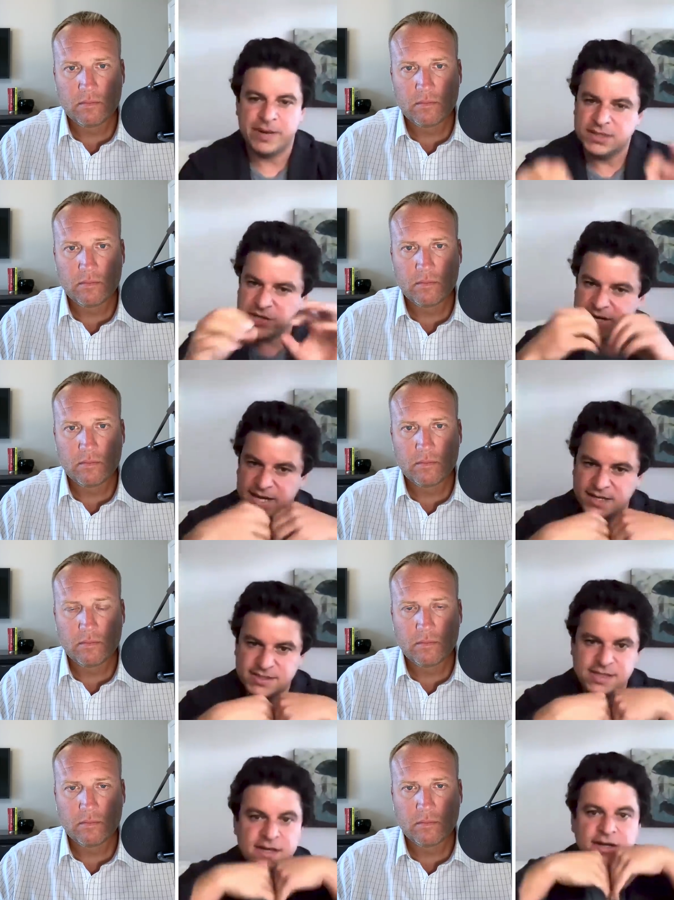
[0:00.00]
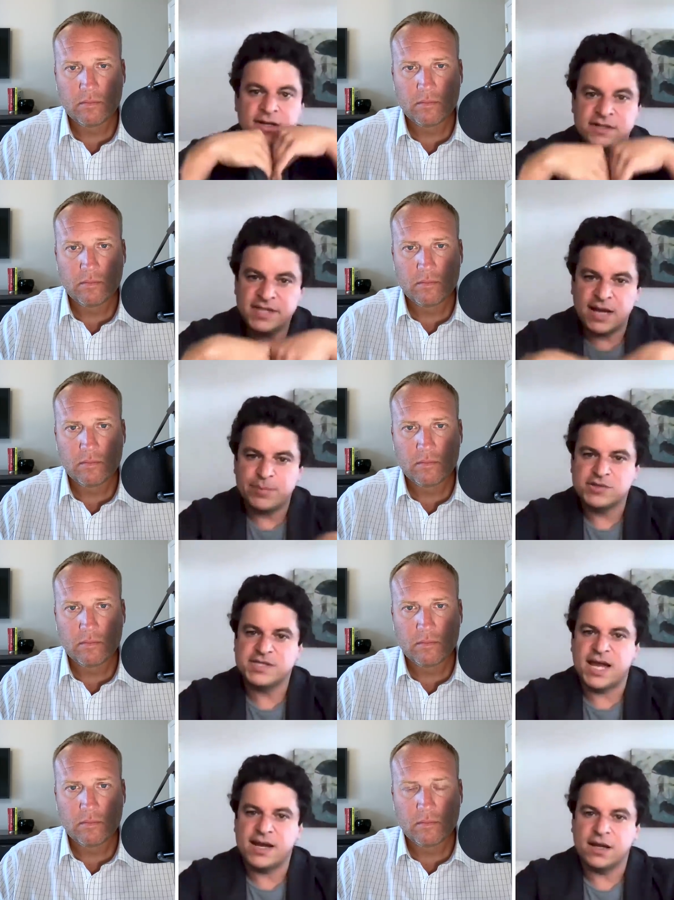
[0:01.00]
Speaker 1: paycheck hits,
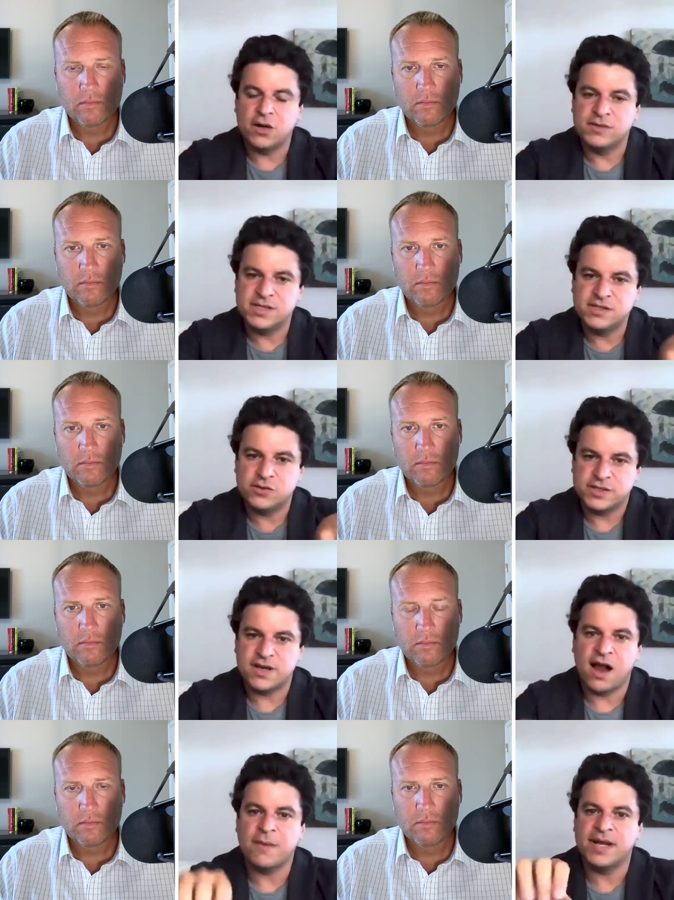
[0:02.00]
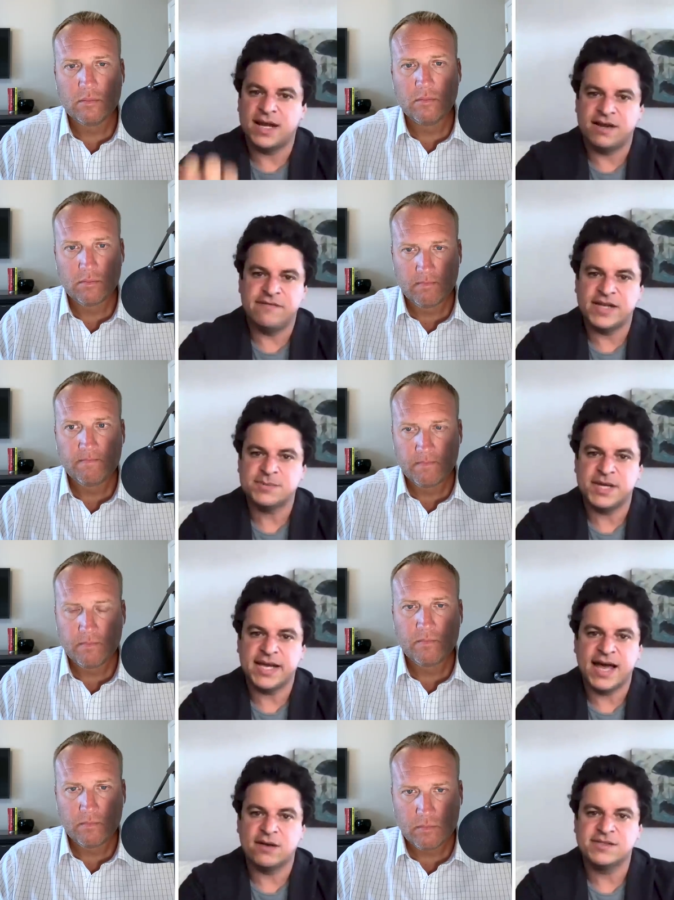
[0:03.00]
10% goes into retirement and investment
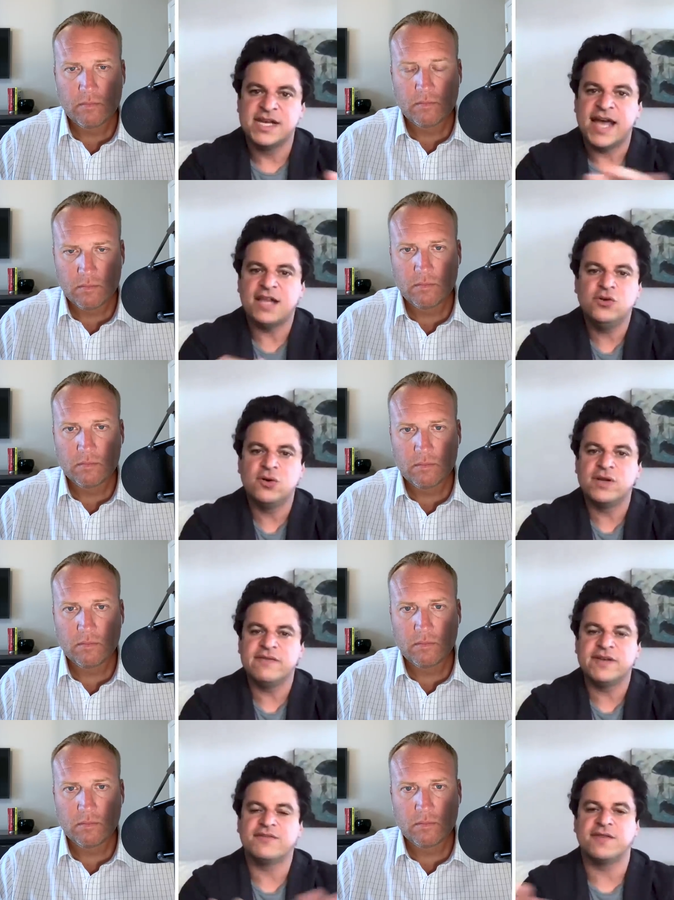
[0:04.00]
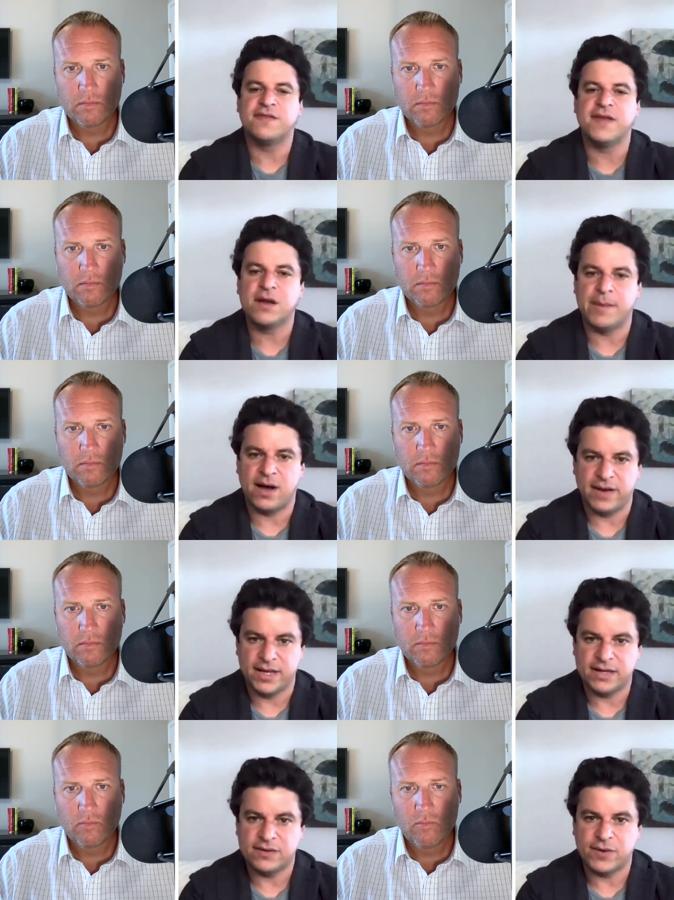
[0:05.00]
accounts, and you don't even have to think about
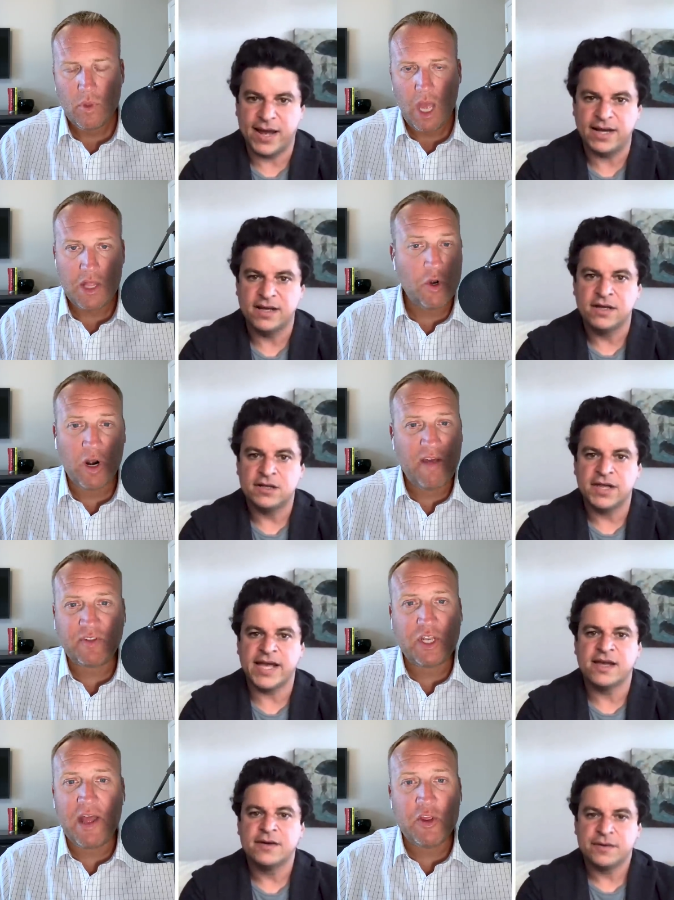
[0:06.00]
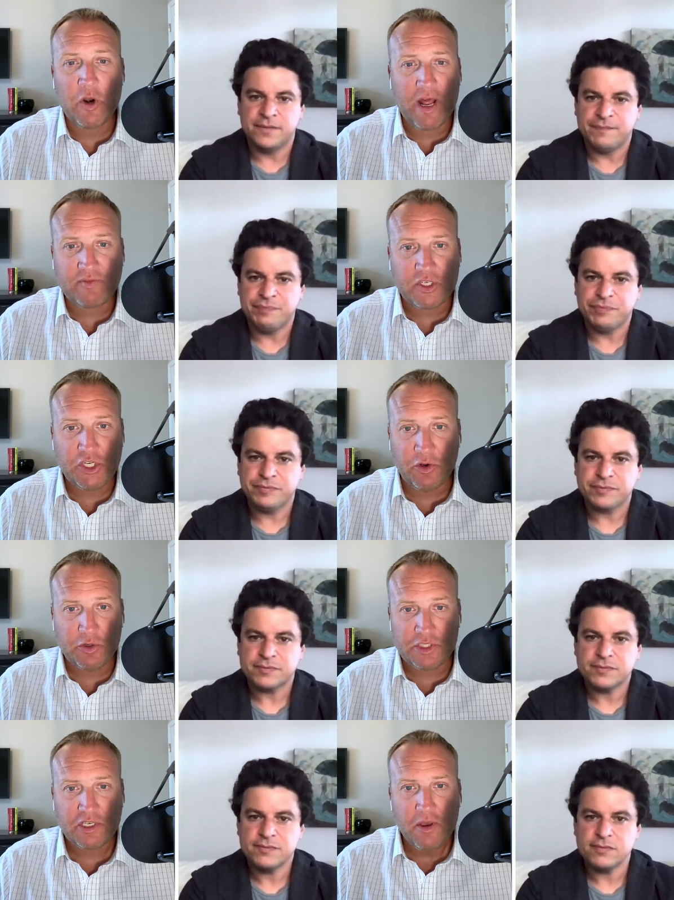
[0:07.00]
it,
Speaker 2: right? And you don't have like, to, and you don't have to
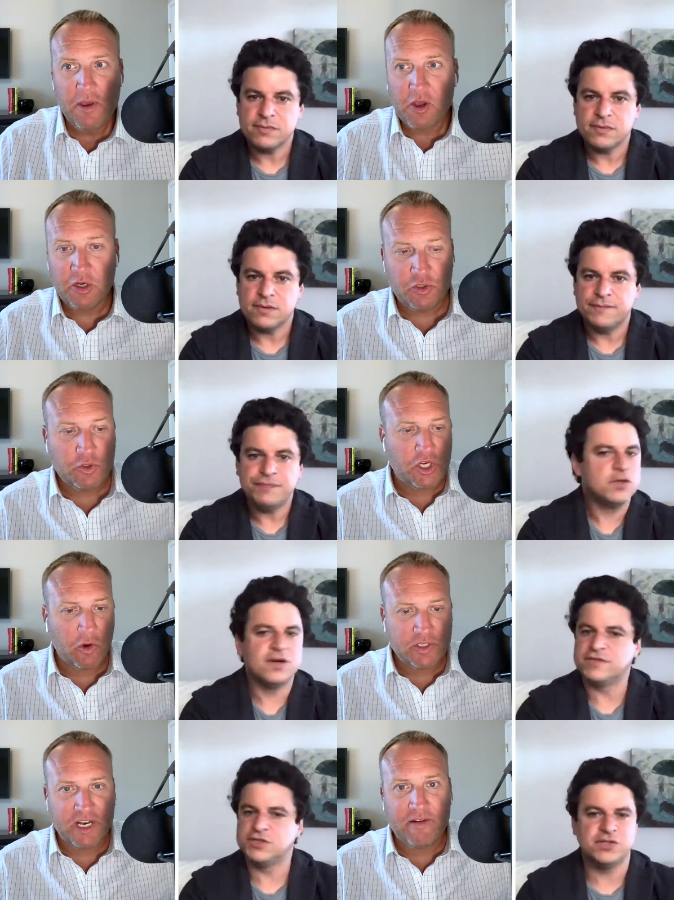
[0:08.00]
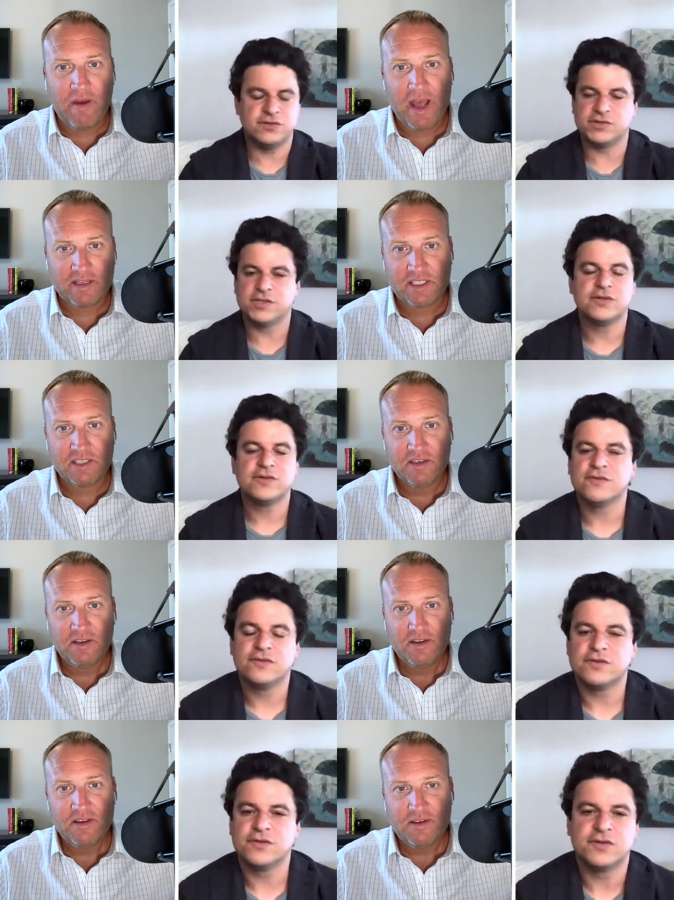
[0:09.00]
choose because you chose you in advance.
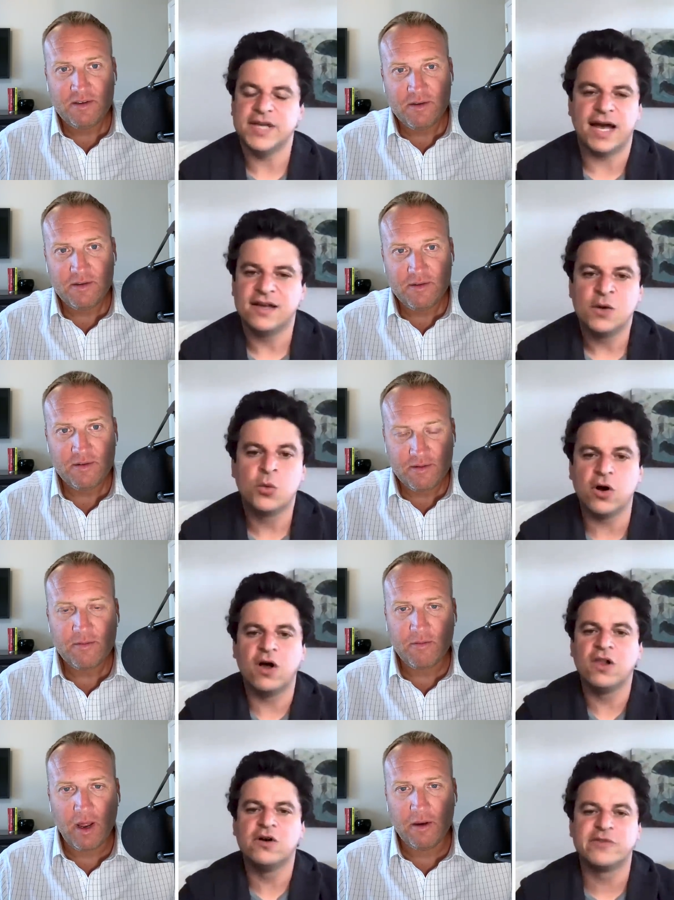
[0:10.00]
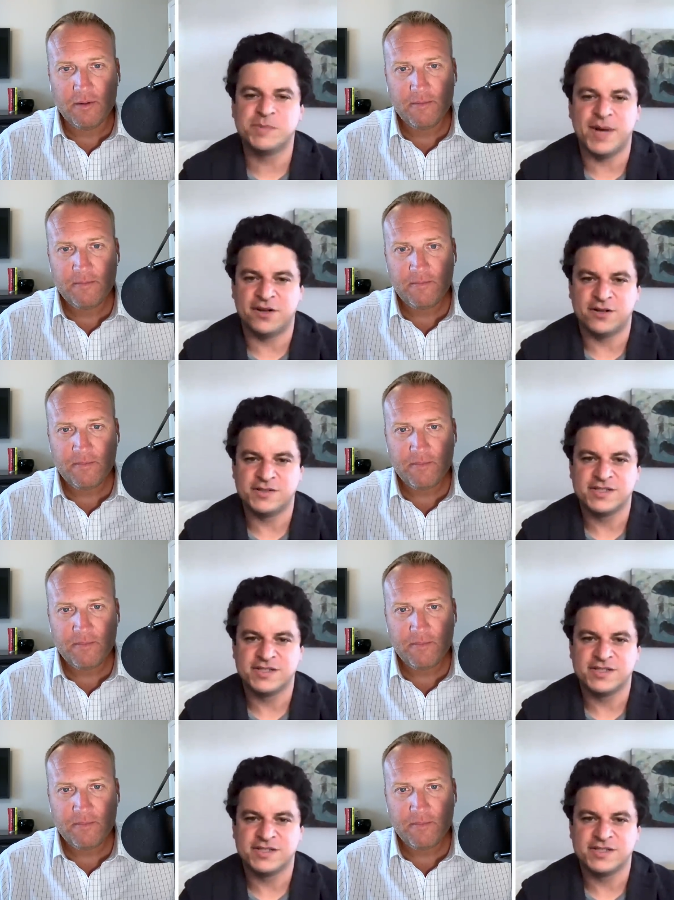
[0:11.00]
Speaker 1: Yeah, we're all right. overspenders.